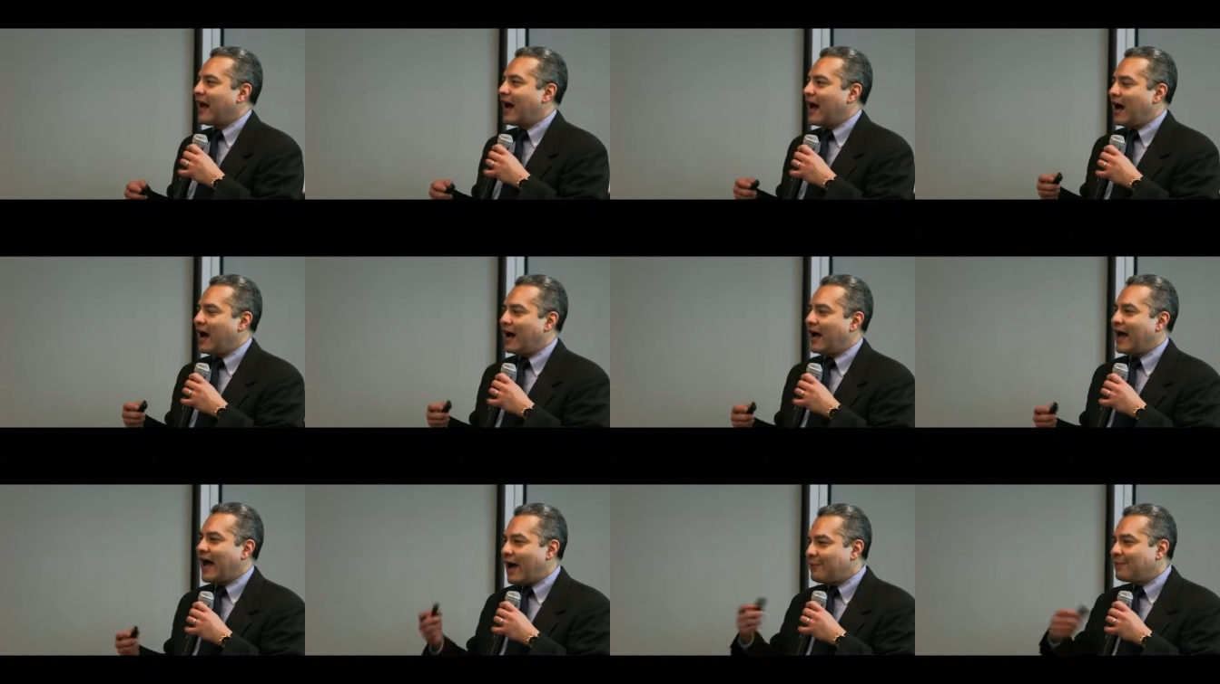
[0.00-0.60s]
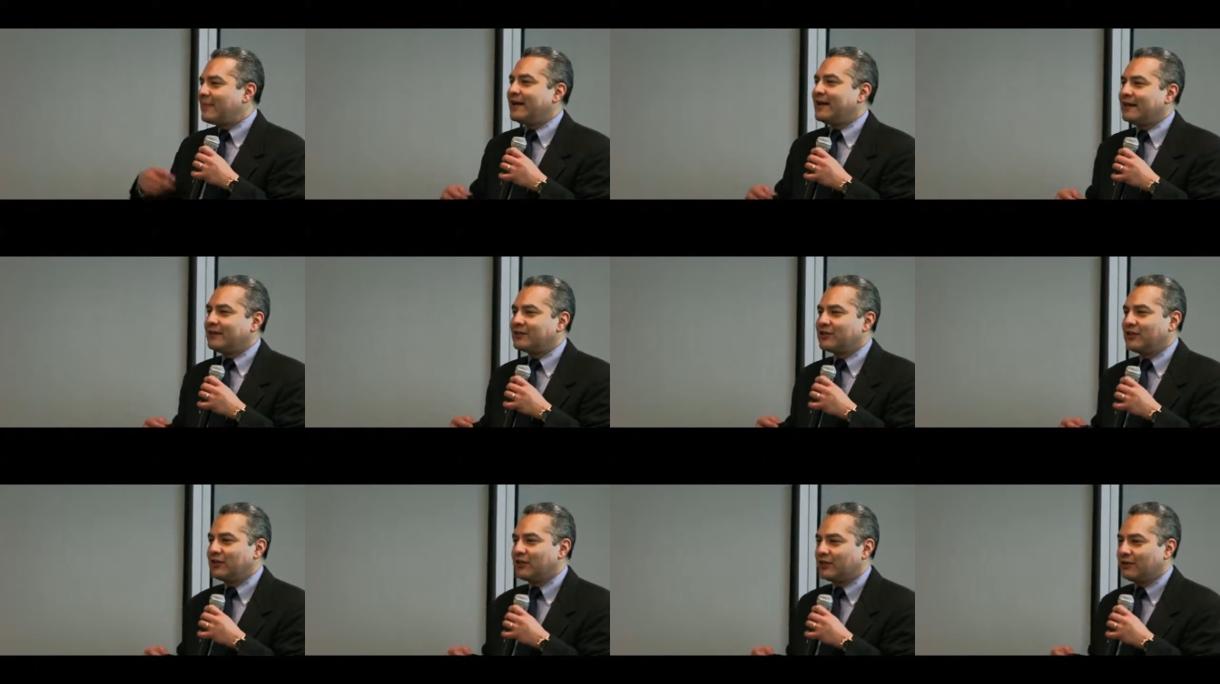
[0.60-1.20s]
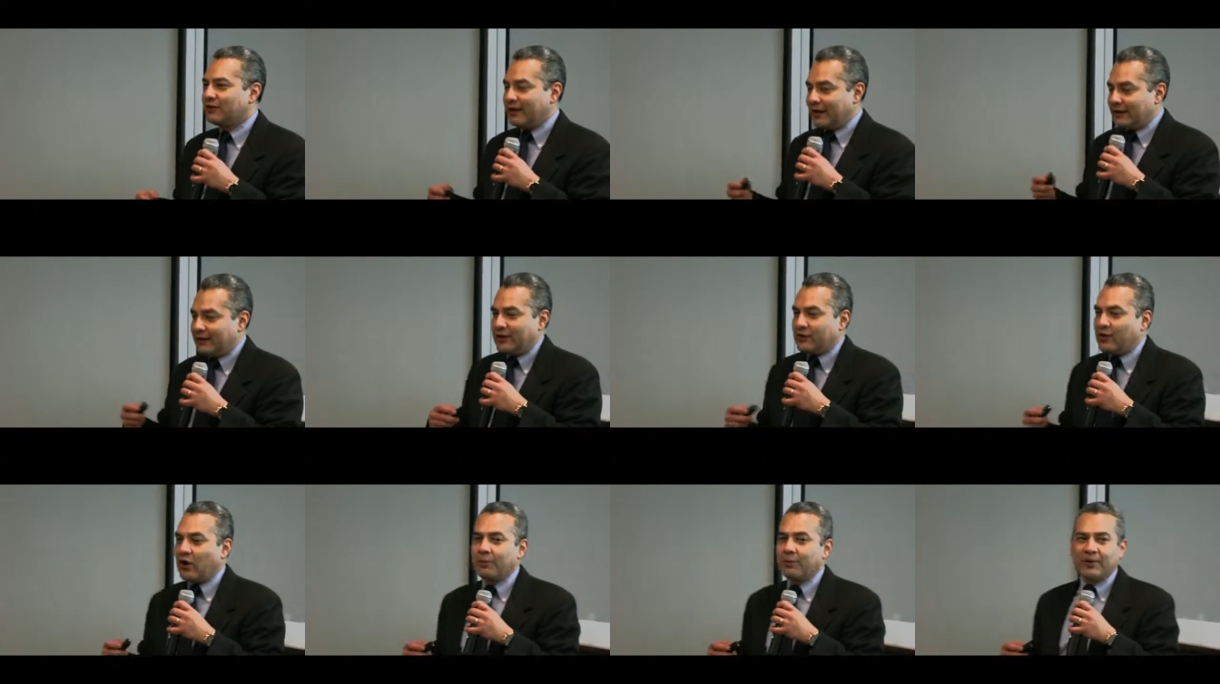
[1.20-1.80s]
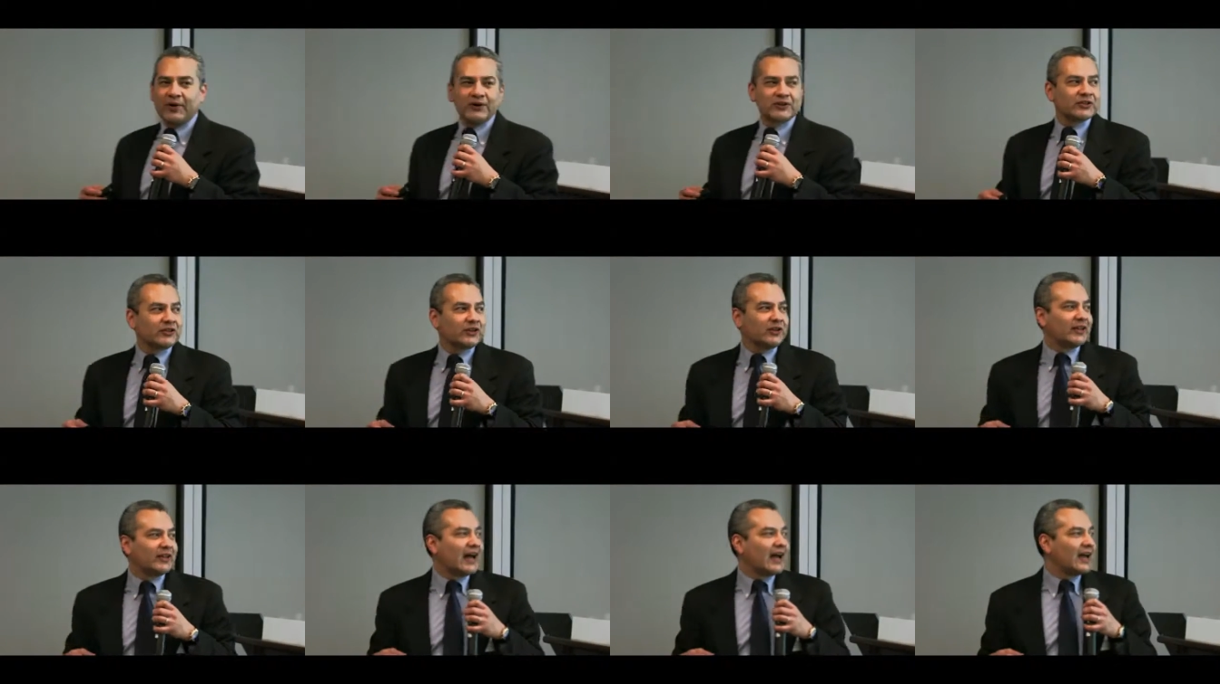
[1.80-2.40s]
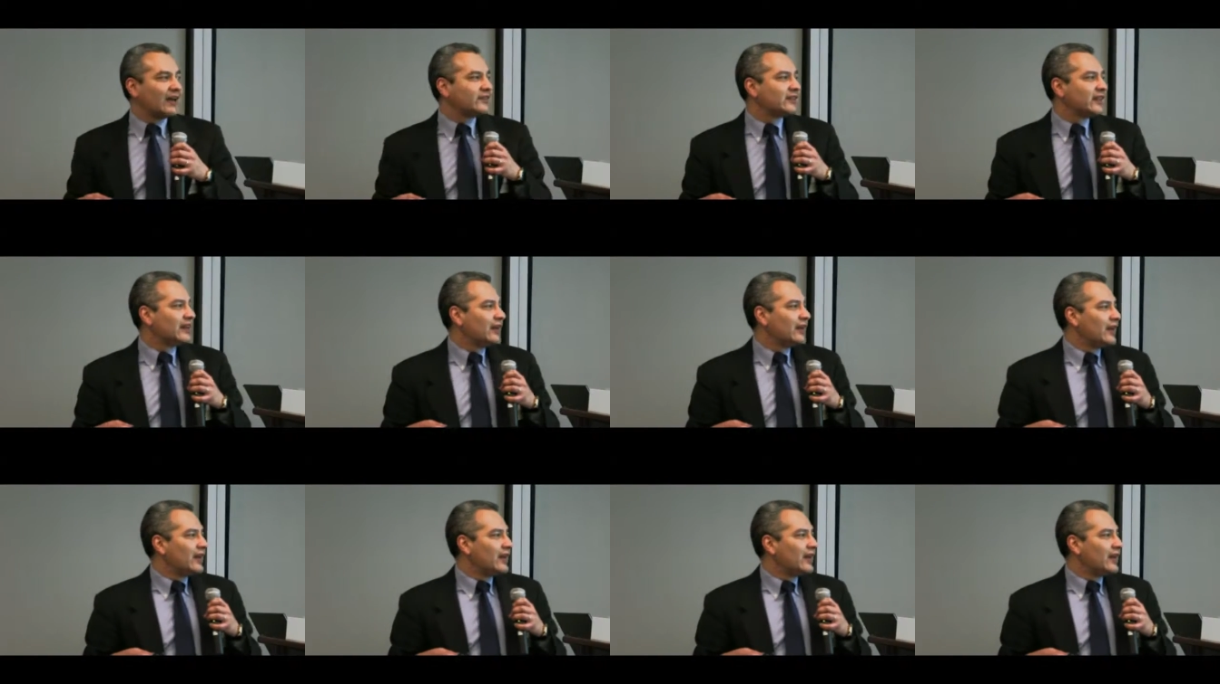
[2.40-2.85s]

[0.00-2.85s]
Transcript: happening to you in your own personal lives.